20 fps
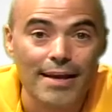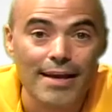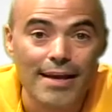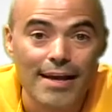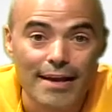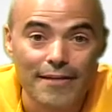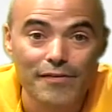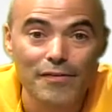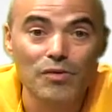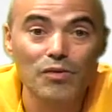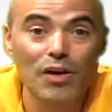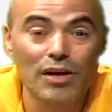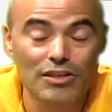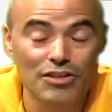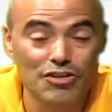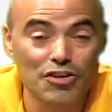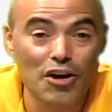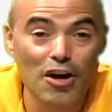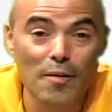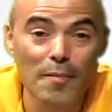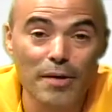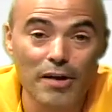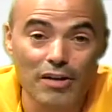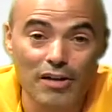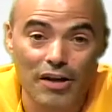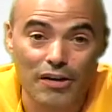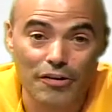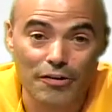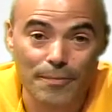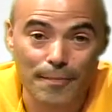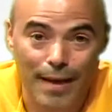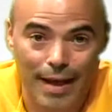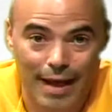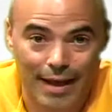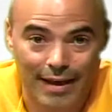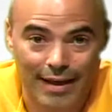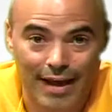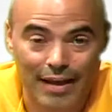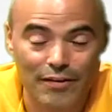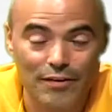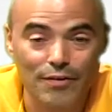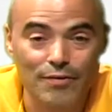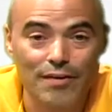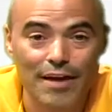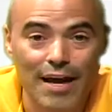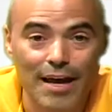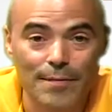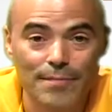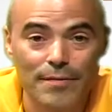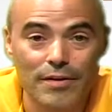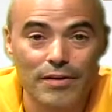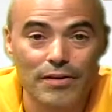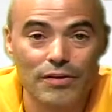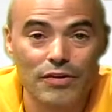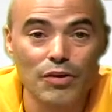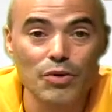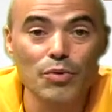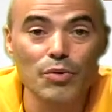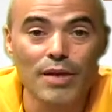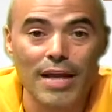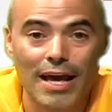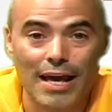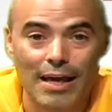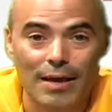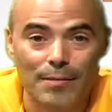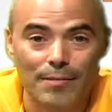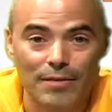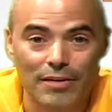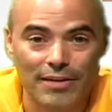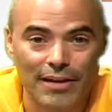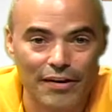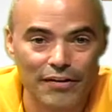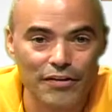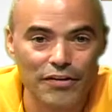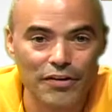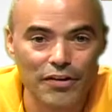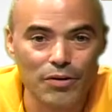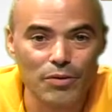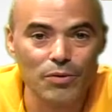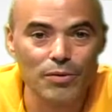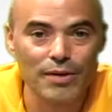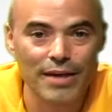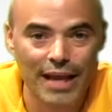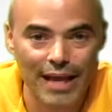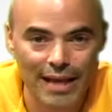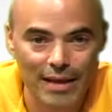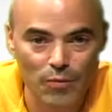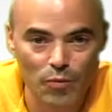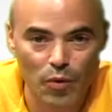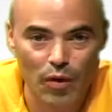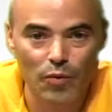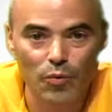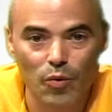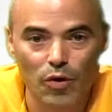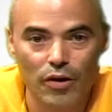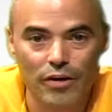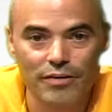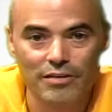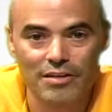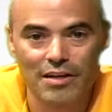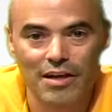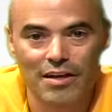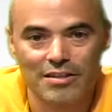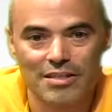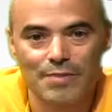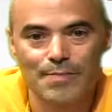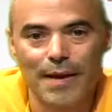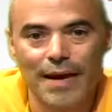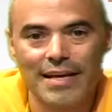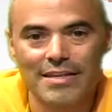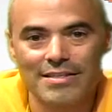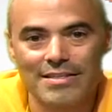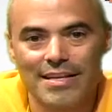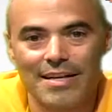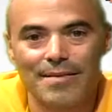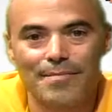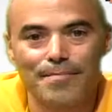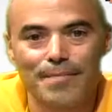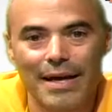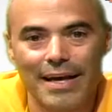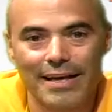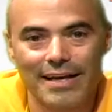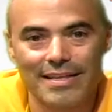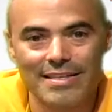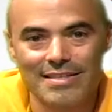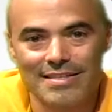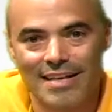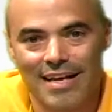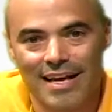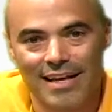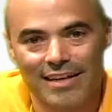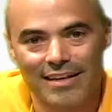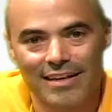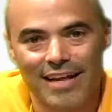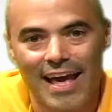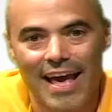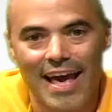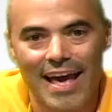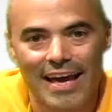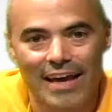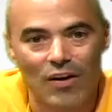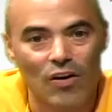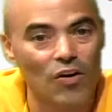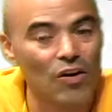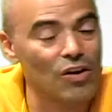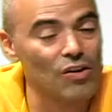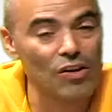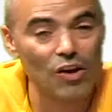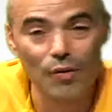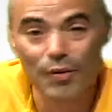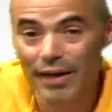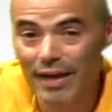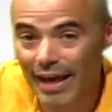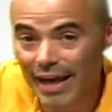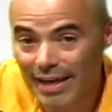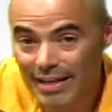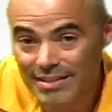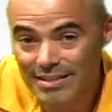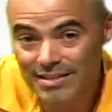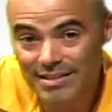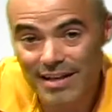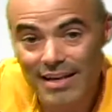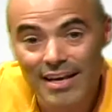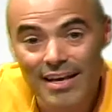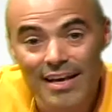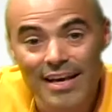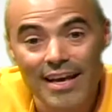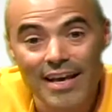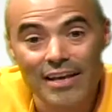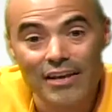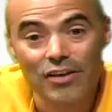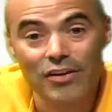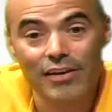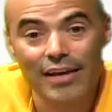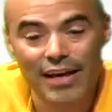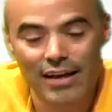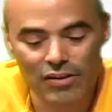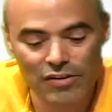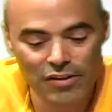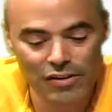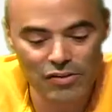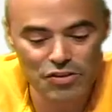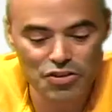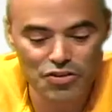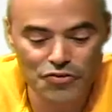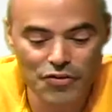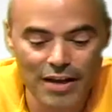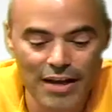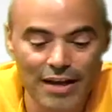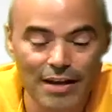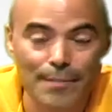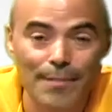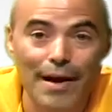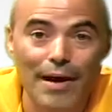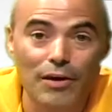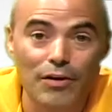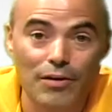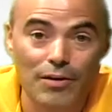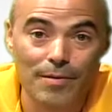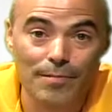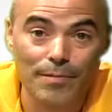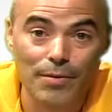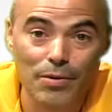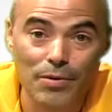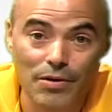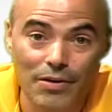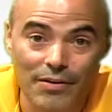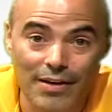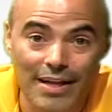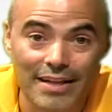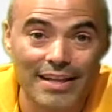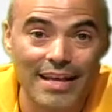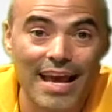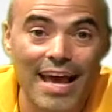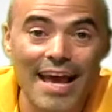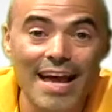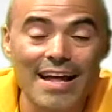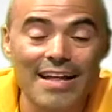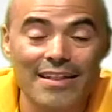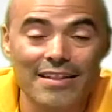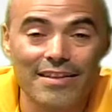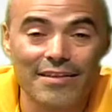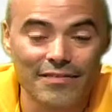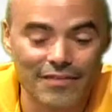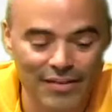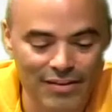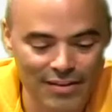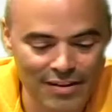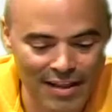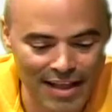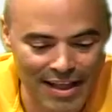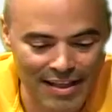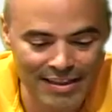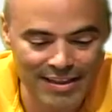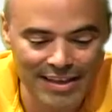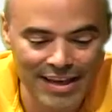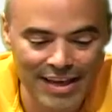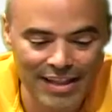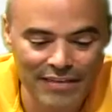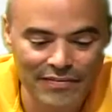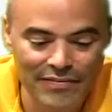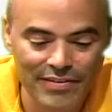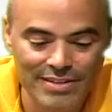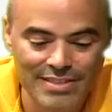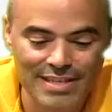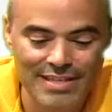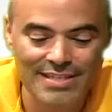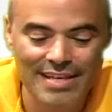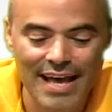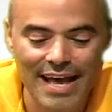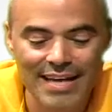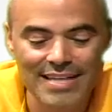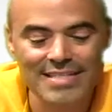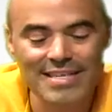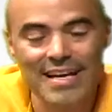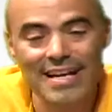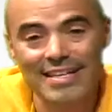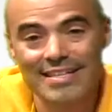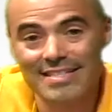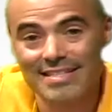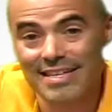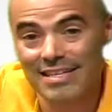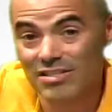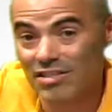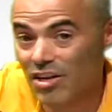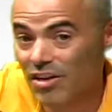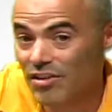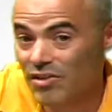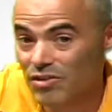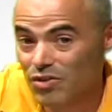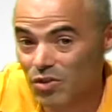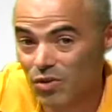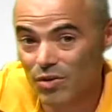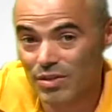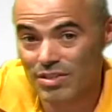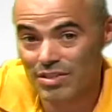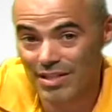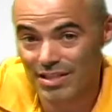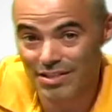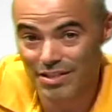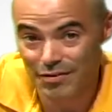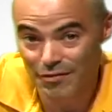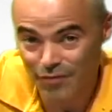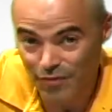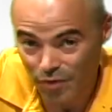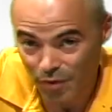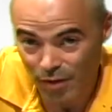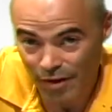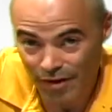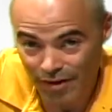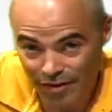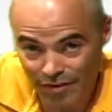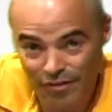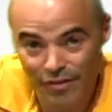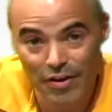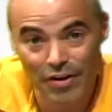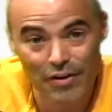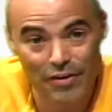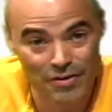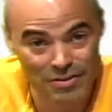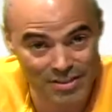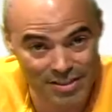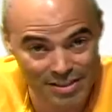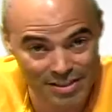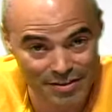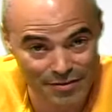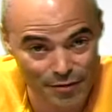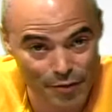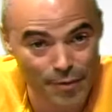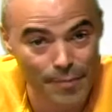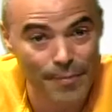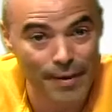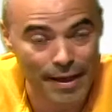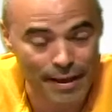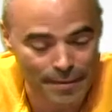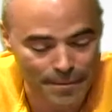If you launch Terminal on your Mac and you type uname, the letter U, name, one word, a space, and then a minus and an A, all lowercase, you'll get a little string about your computer. And at the end, if it says x86_64, you'll know you're a 64-bit.